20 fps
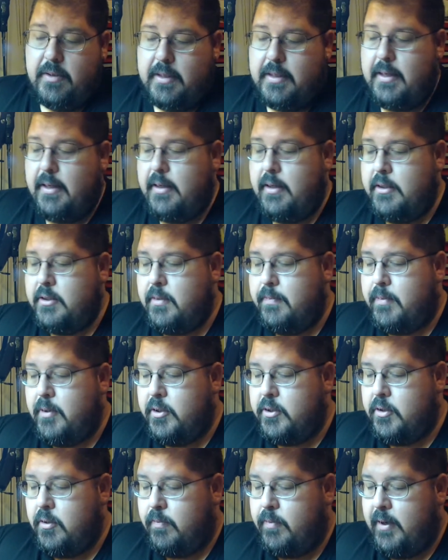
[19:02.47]
Again, it's a
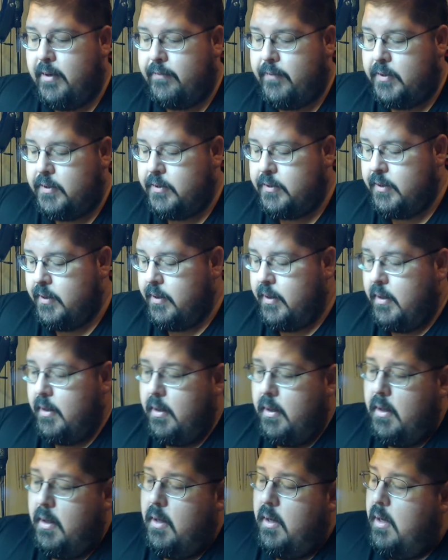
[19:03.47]
personal preference.
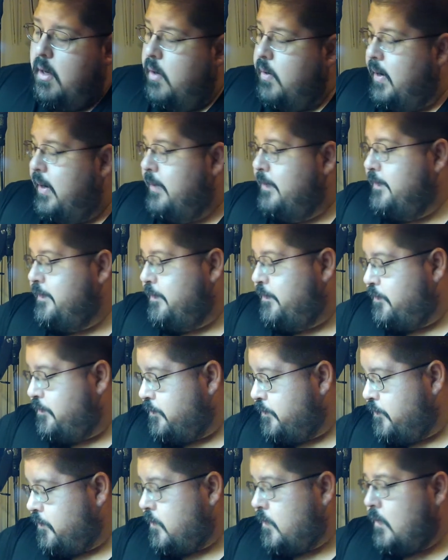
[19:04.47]
Okay,
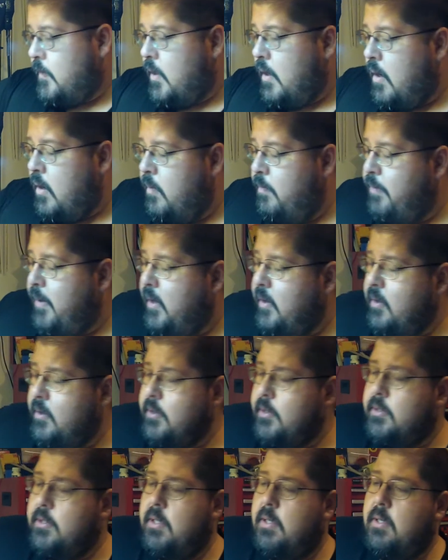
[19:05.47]

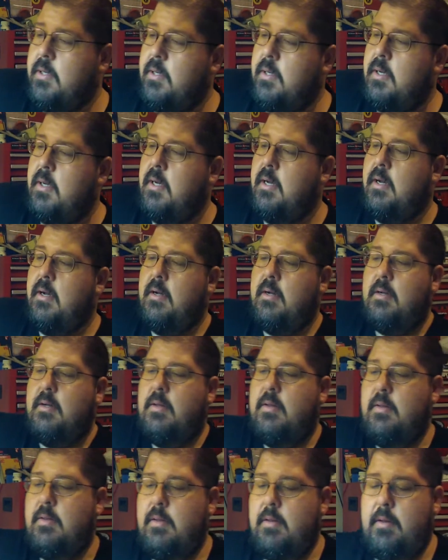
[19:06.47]
barrels,
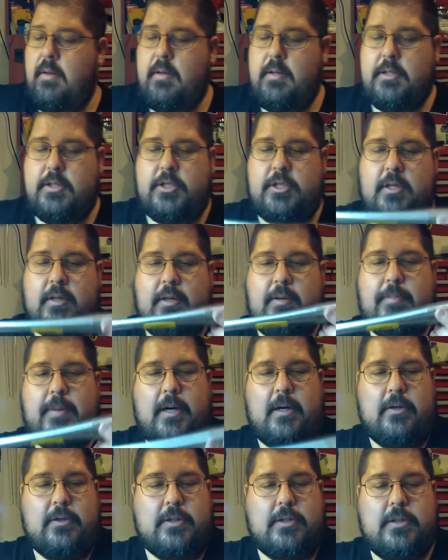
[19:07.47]
Schillen
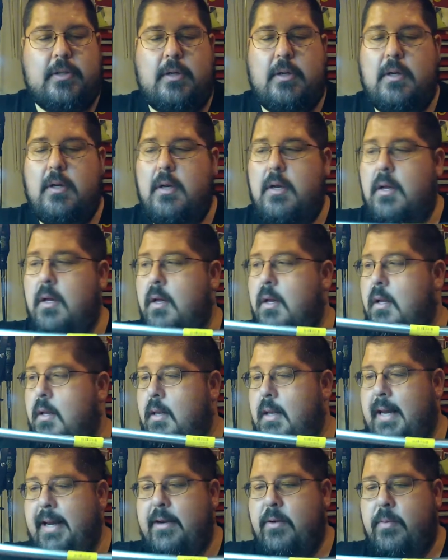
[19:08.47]
barrels,
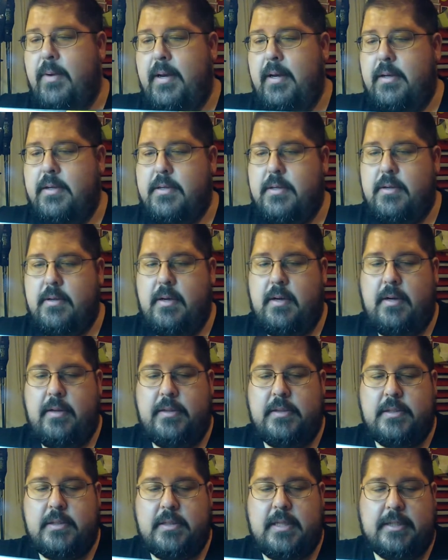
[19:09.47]
lightweight.
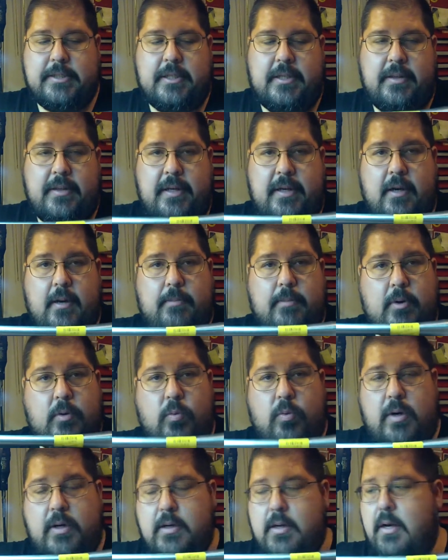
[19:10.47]
This is actually the
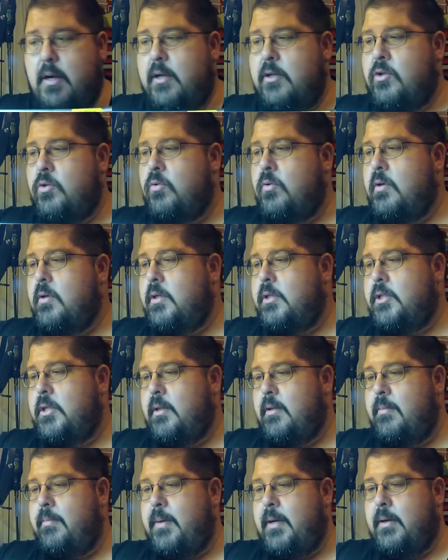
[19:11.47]
#1 contour
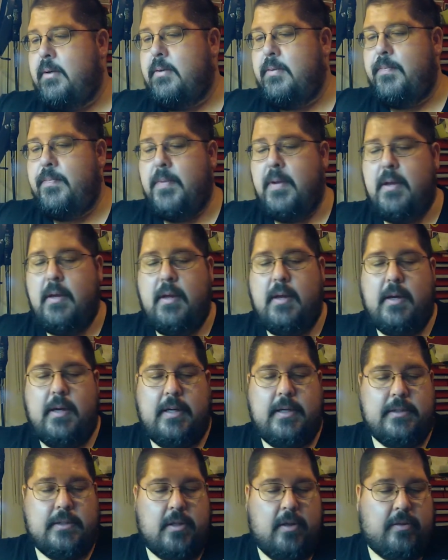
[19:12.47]
Schillen barrel.
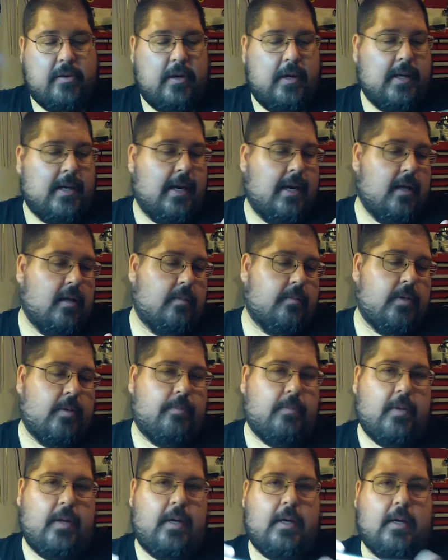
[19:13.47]
It is a 30 caliber
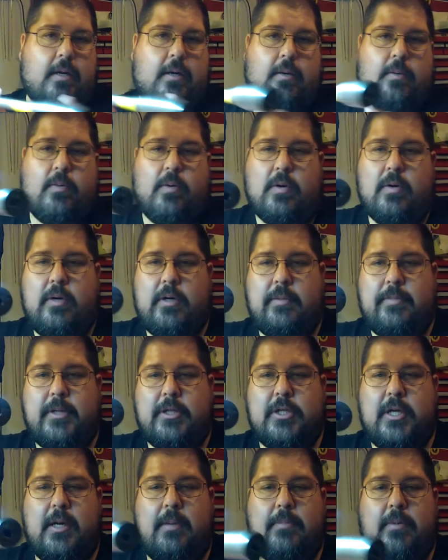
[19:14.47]
blank. We're going to be
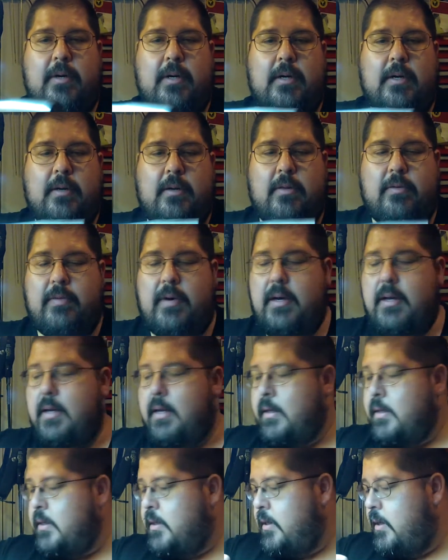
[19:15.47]
chambering and threading
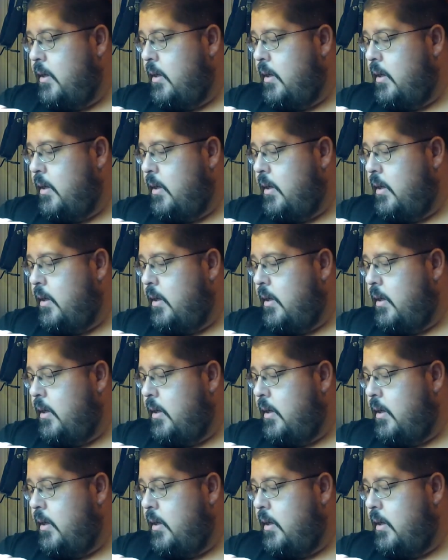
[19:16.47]
it.